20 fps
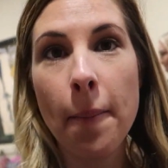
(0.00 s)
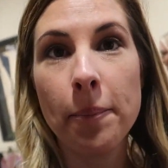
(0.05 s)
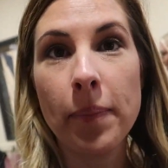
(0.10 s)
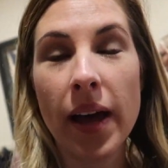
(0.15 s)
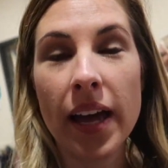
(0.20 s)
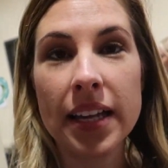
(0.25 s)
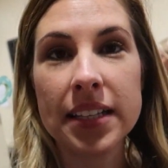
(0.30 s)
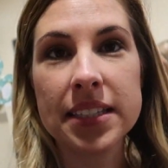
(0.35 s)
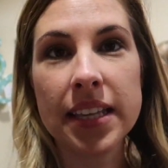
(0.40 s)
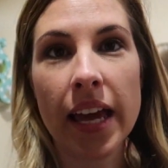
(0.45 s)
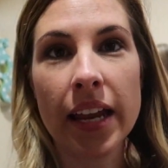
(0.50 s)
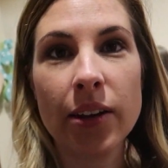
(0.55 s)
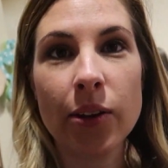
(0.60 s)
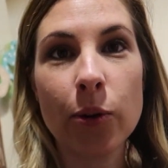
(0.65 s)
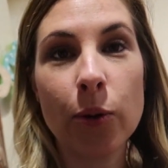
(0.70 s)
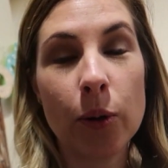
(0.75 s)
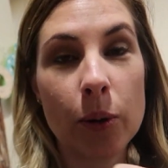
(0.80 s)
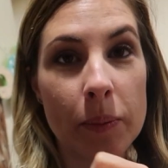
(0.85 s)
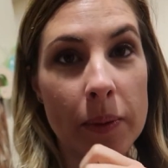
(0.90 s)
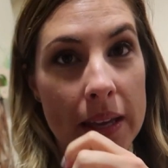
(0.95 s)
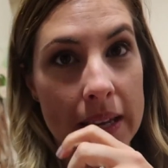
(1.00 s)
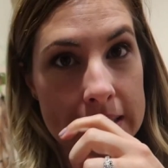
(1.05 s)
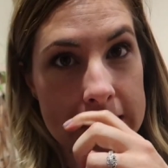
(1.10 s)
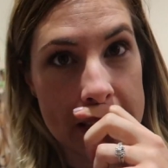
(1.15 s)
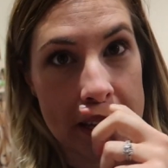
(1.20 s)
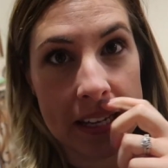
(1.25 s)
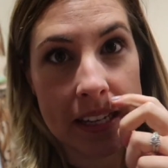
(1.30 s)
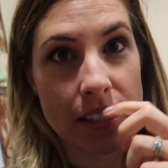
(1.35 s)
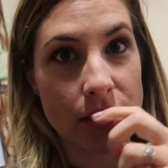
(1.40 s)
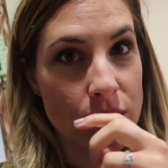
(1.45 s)
But it's kind of cool because
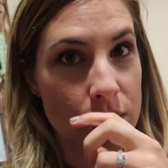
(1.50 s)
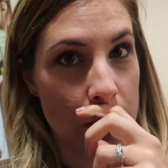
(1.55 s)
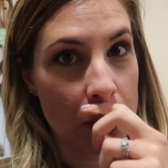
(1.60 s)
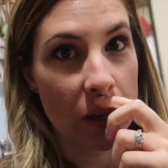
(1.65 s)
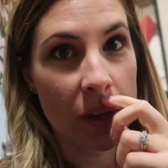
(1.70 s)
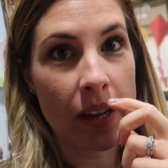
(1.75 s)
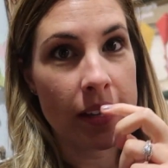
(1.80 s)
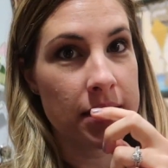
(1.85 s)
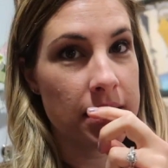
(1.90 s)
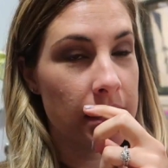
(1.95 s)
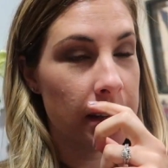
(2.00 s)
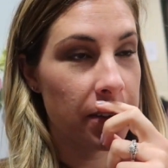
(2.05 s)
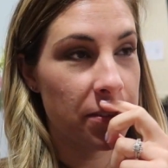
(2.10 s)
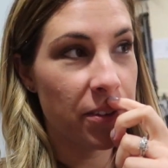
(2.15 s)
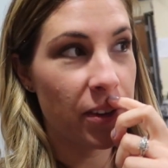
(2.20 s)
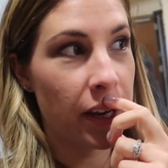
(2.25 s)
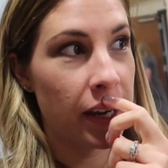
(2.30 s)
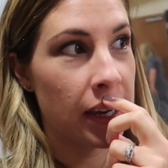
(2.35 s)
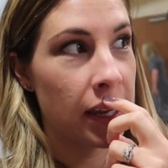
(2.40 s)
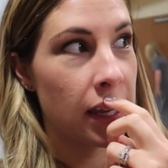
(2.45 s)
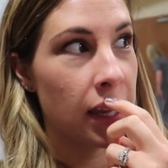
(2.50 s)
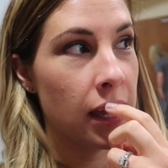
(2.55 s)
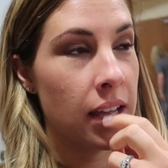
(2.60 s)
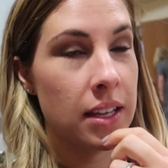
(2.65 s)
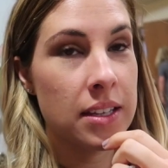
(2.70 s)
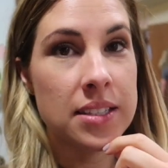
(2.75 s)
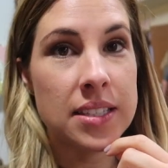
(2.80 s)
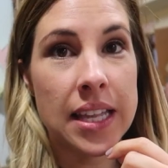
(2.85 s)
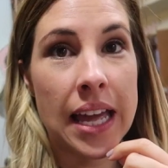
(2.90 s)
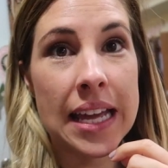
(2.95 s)
I can show you guys the different
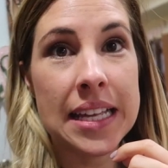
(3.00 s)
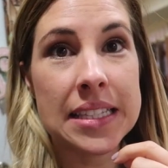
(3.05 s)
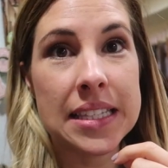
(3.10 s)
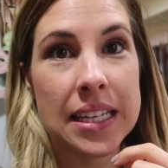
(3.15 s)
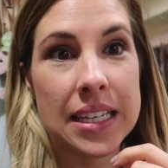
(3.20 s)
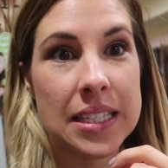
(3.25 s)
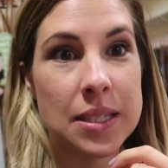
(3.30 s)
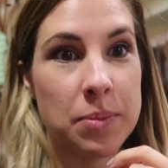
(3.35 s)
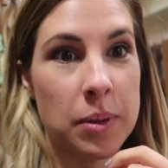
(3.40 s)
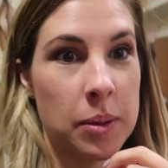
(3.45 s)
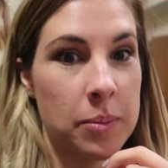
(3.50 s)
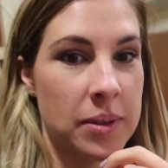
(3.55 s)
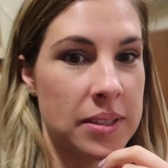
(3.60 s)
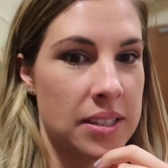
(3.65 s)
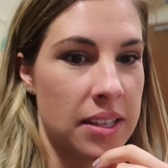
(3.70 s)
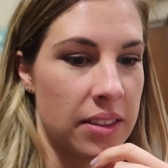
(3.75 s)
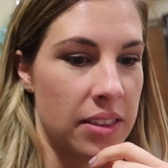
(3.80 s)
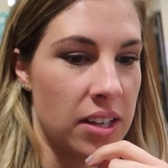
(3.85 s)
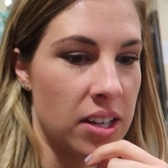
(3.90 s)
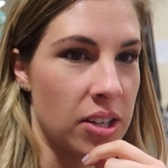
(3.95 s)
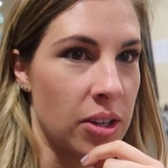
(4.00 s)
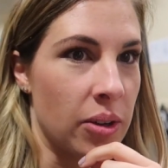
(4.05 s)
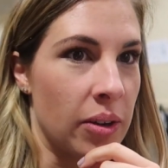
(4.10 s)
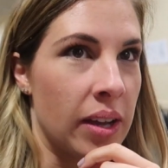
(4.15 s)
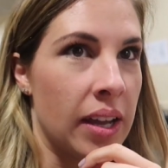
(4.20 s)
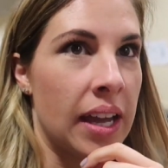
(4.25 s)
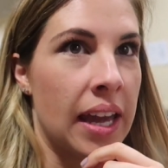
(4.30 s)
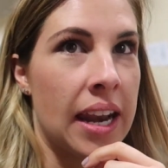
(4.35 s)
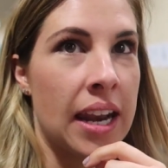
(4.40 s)
science experiments that they're doing.